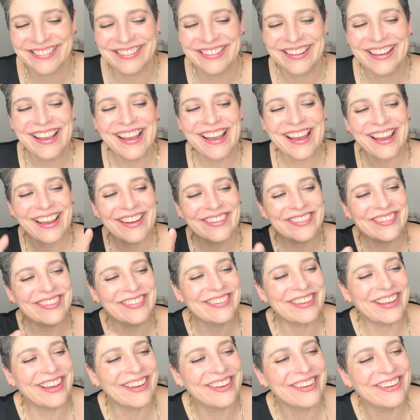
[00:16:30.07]
I had to
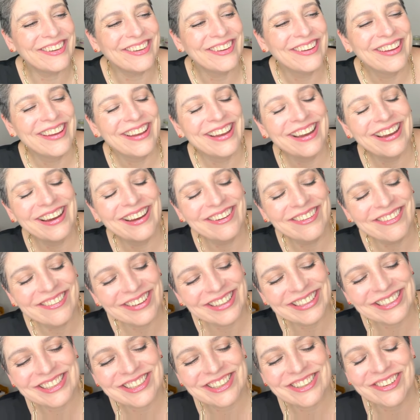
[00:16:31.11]
tell you a
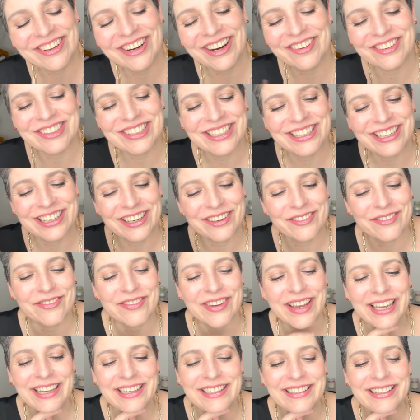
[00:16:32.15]
quick story. I was in an
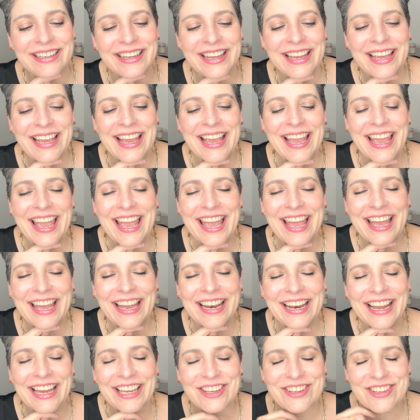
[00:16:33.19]
event
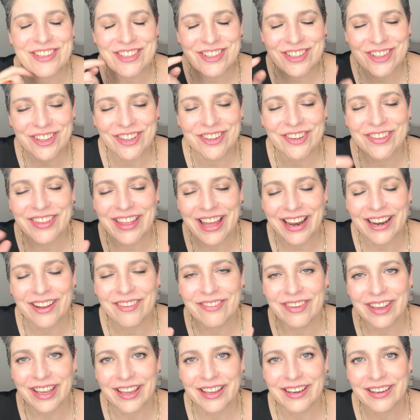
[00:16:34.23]
and I used to go to that
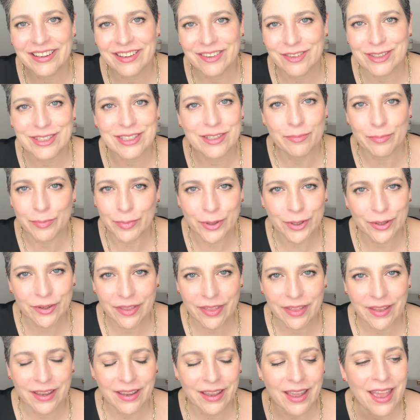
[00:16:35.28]
event. It was a book
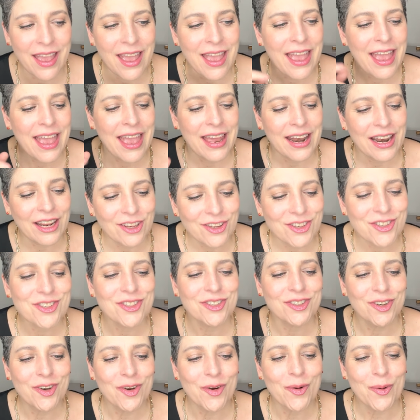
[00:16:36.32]
thing. And I used
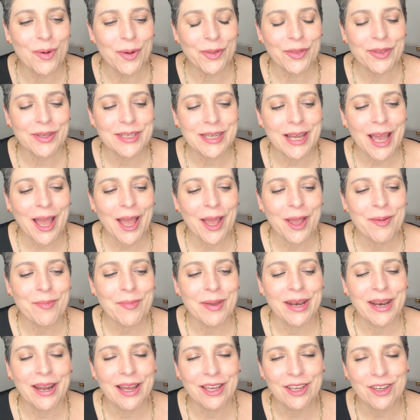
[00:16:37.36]
to go all the time.
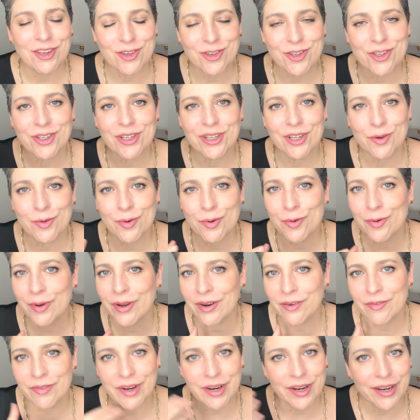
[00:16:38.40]
And I usually would
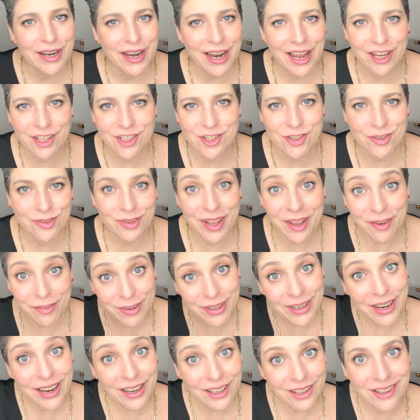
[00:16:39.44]
wear a very natural
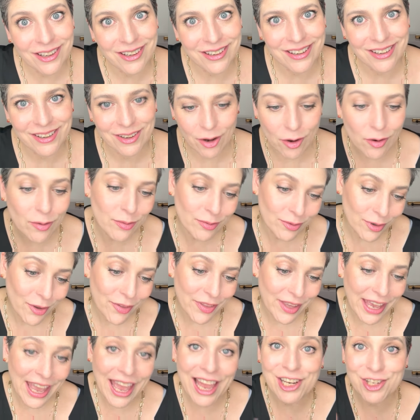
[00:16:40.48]
everyday look. Oh, no,
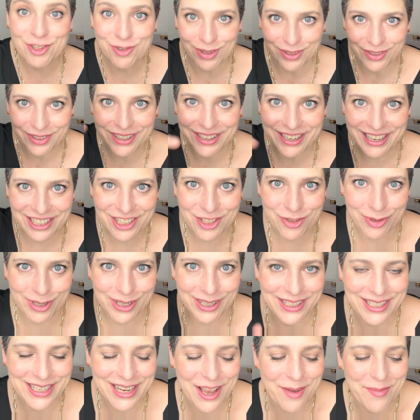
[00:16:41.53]
the casual. The next one
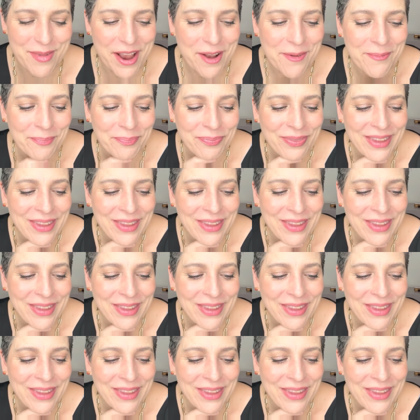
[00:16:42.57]
is coming.